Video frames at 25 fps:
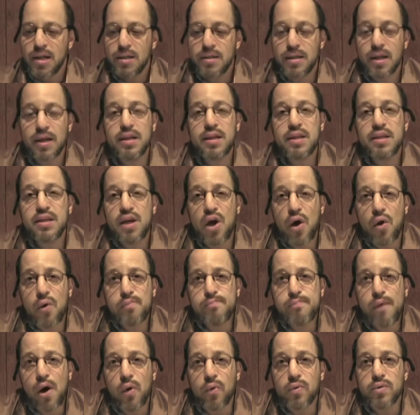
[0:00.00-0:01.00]
little
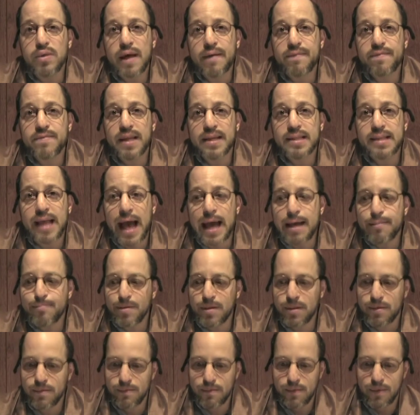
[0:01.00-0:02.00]
Yomo left the
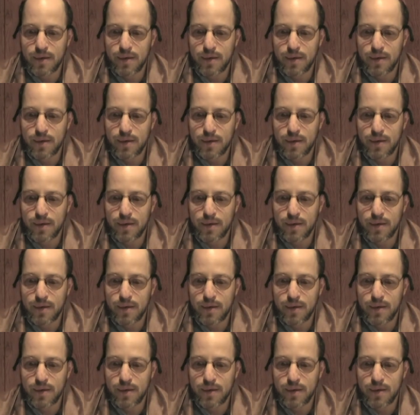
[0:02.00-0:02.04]
table.